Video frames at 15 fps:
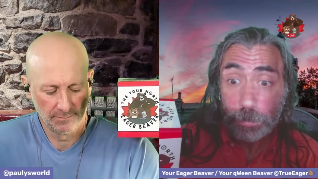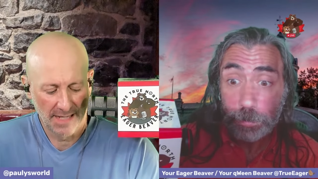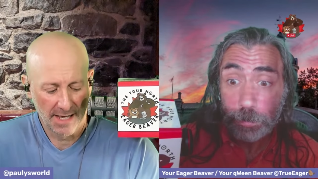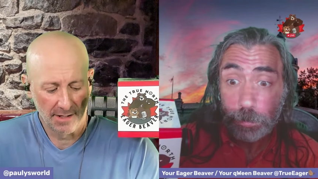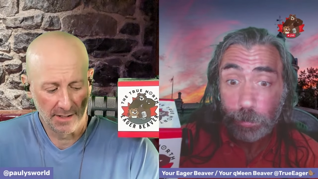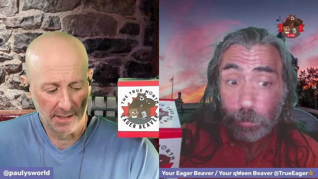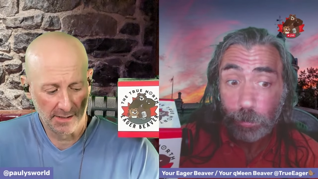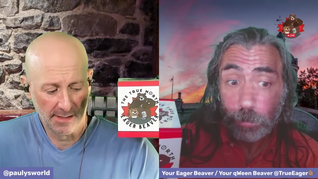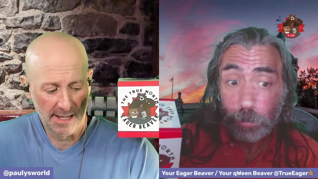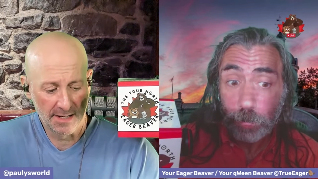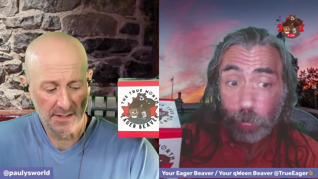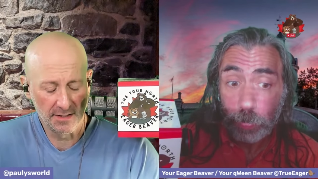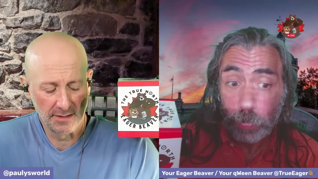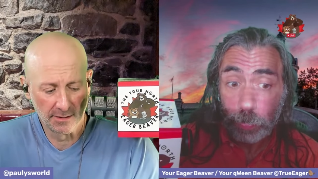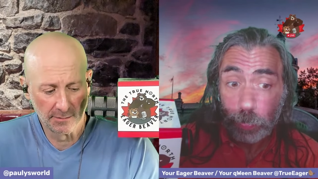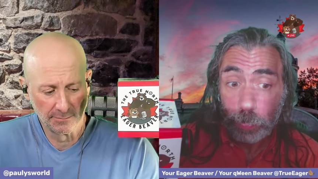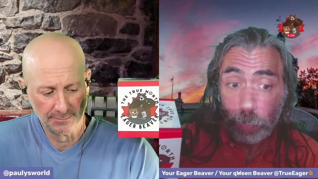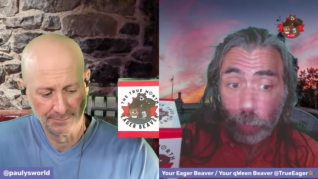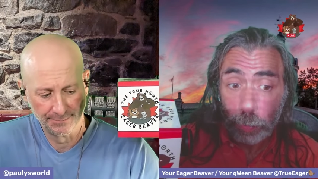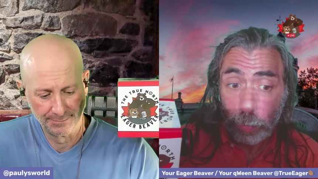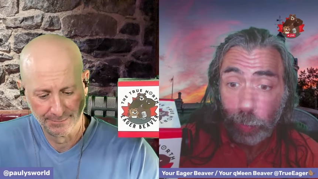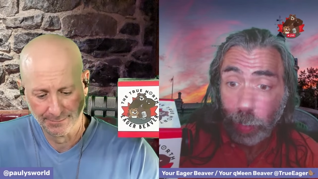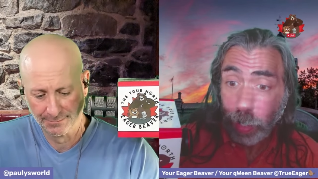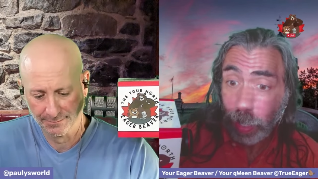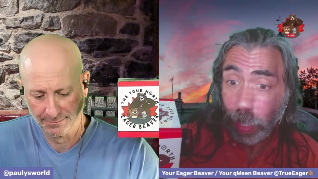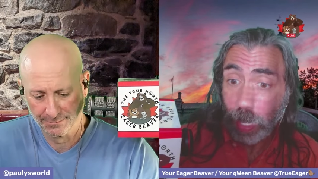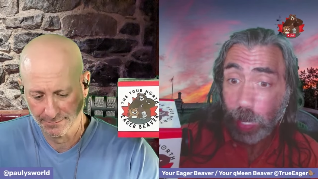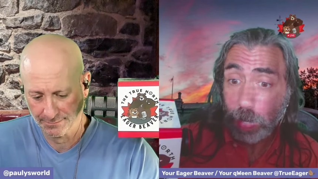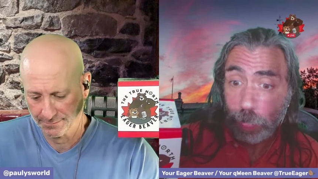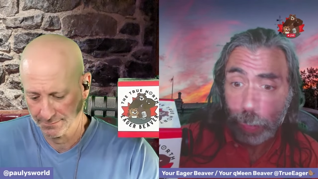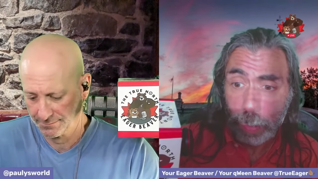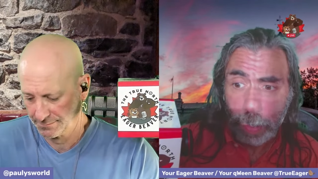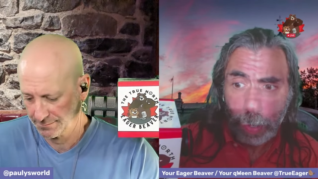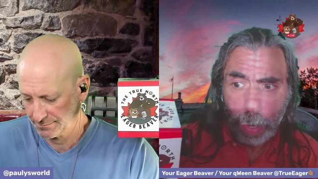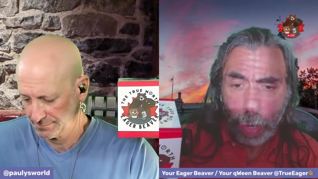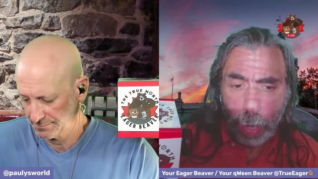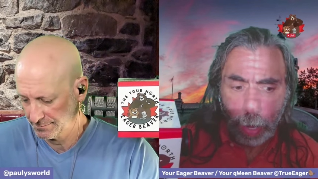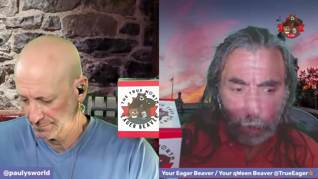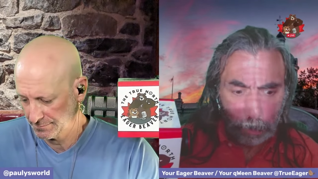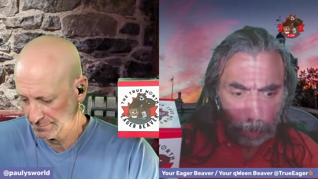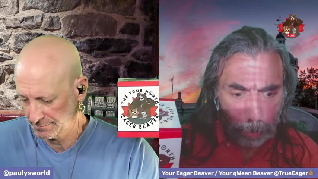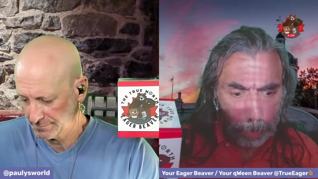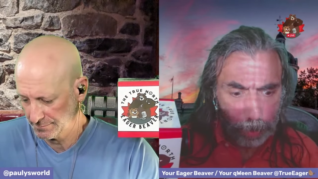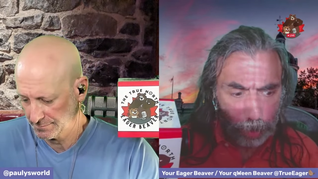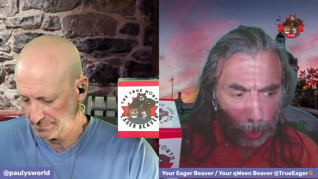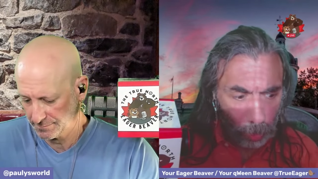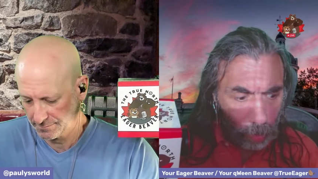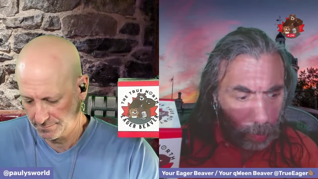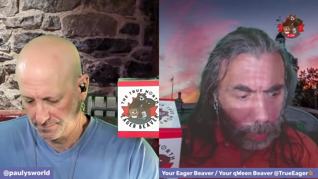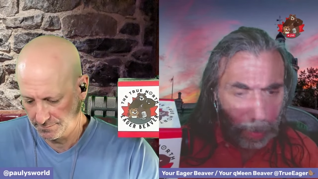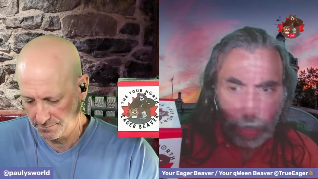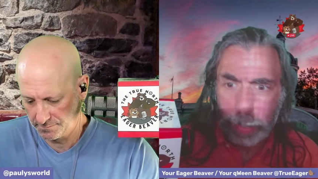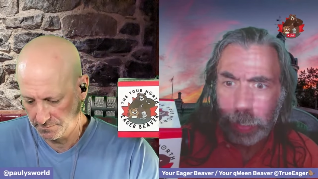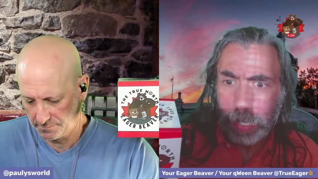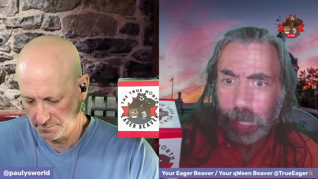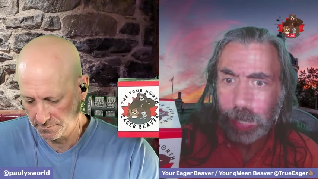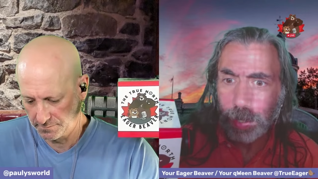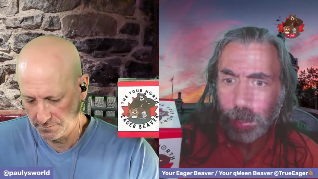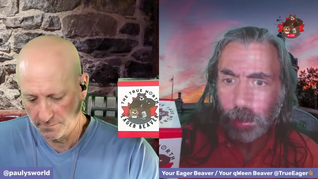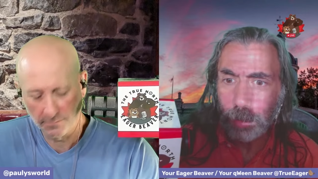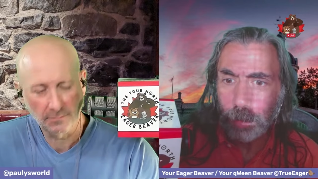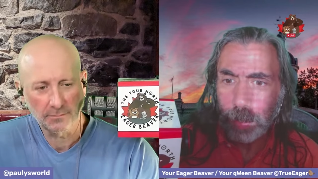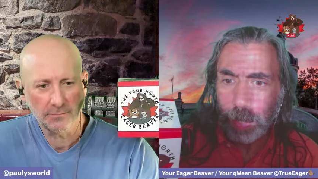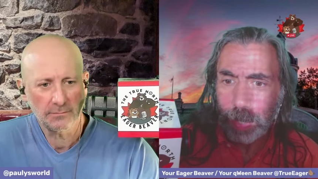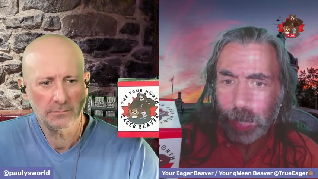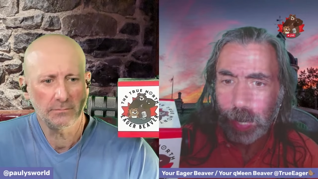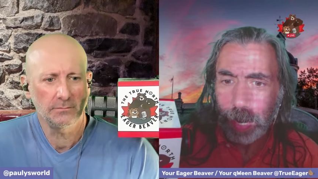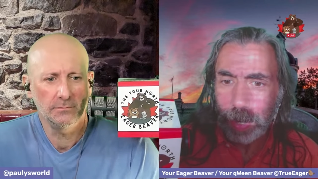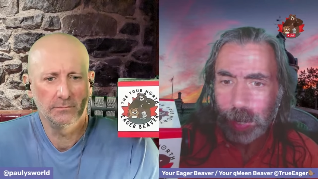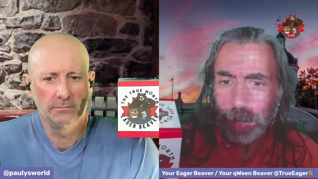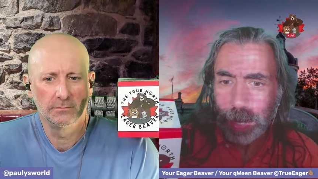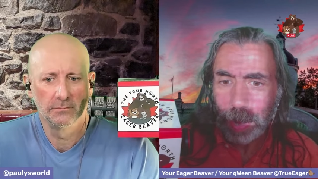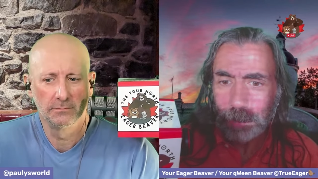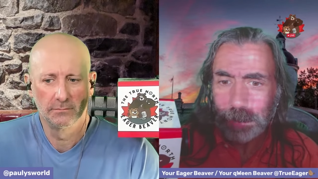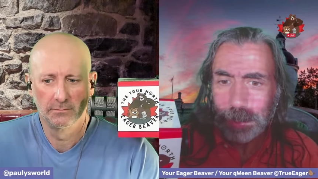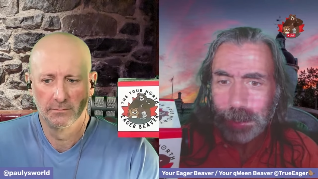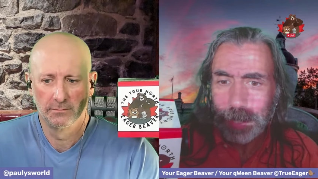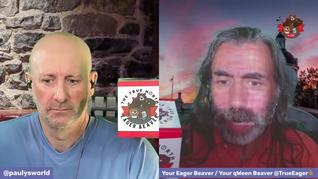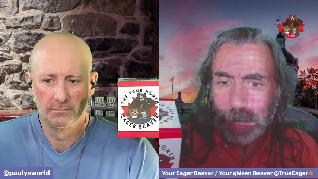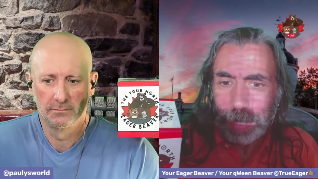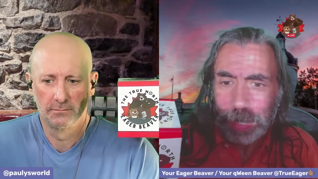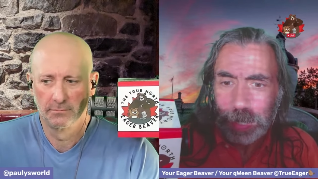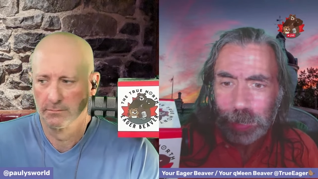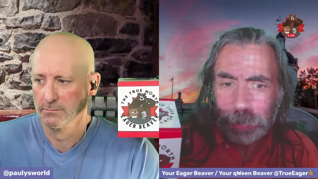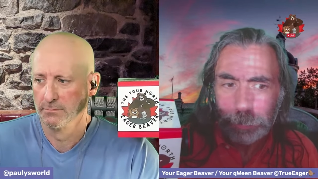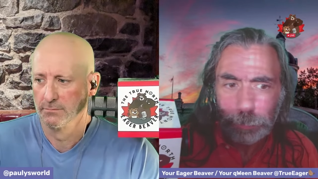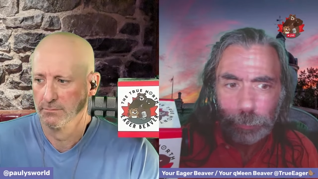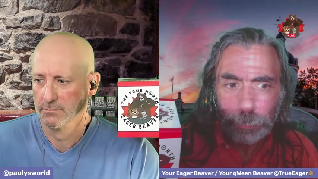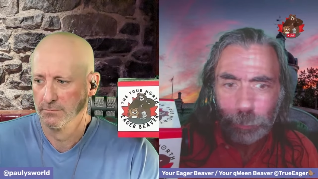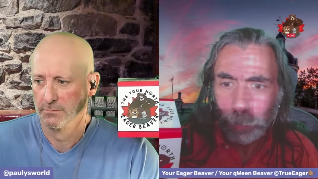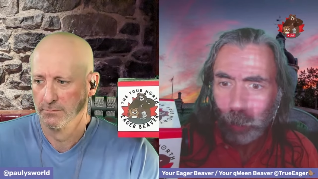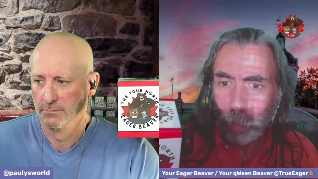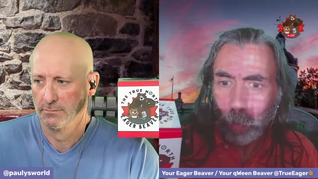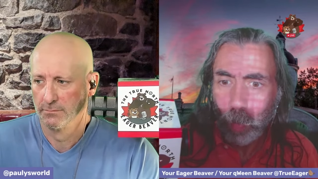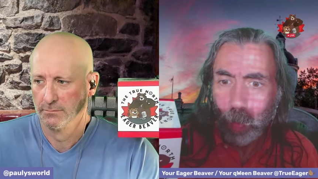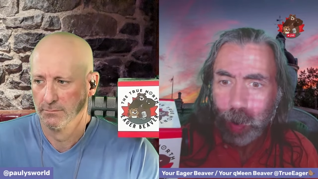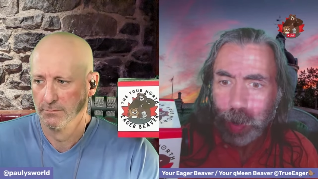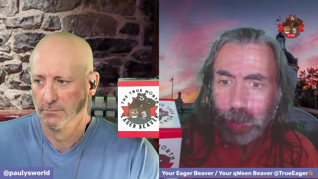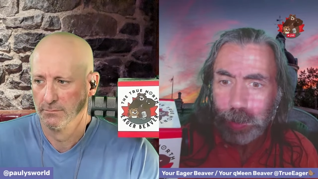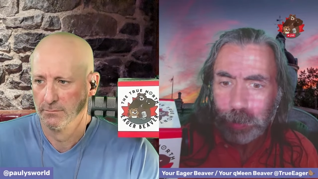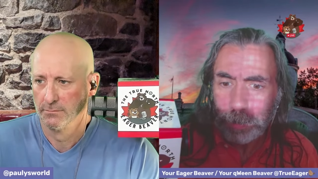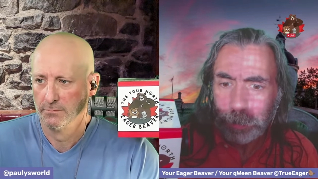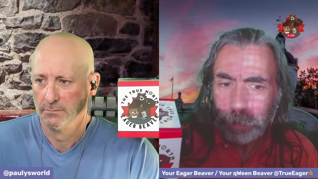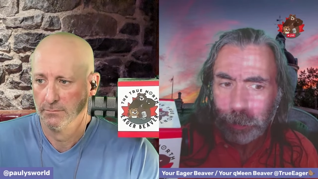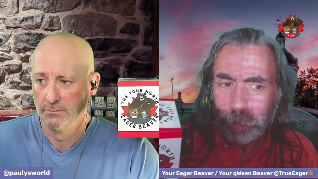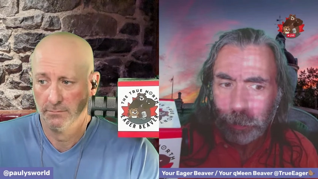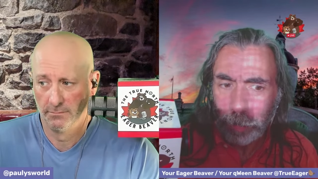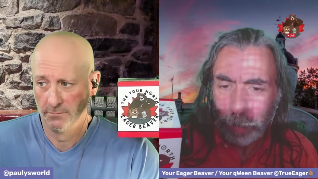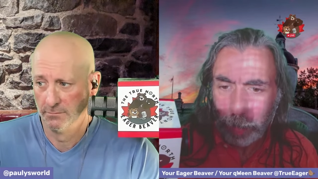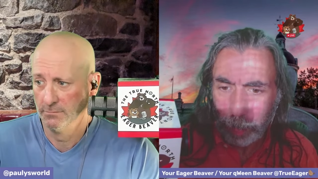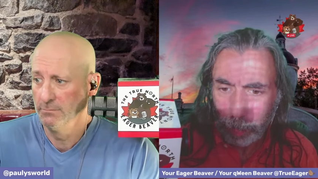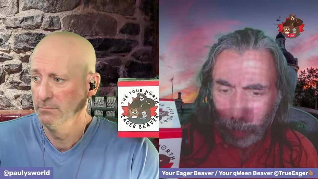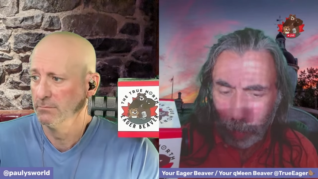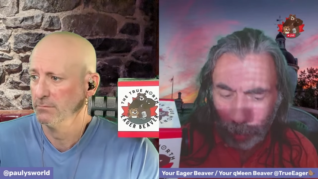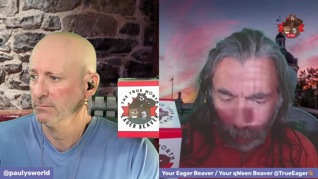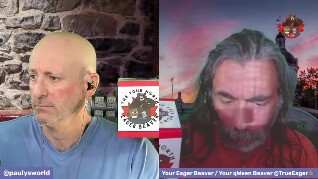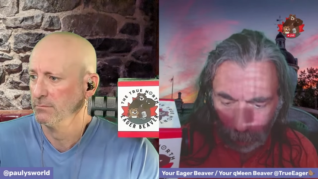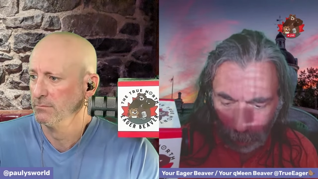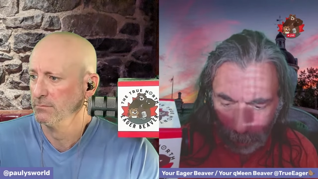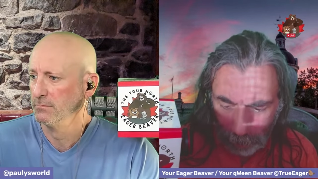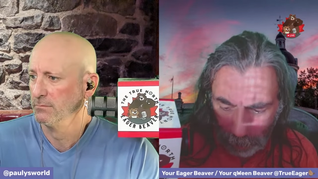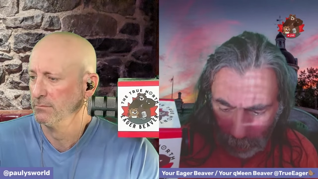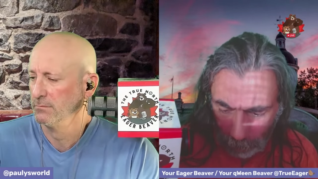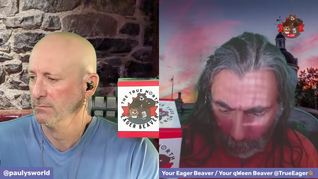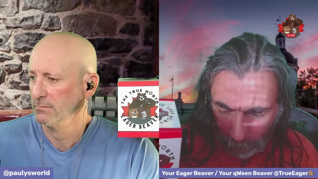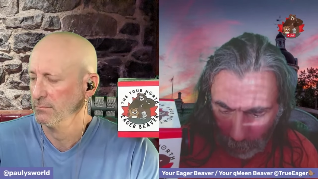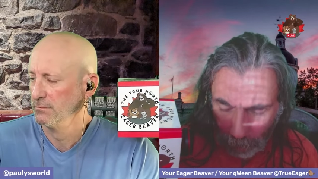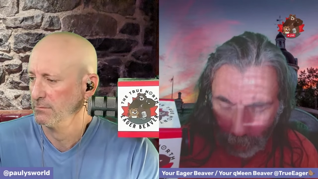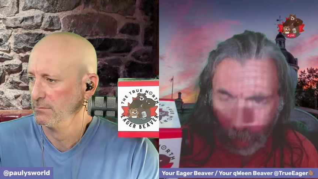Speaker 1: How did he land here? Two. And I'm pretty sure that he knew that he had an outstanding warrant for immigration purposes.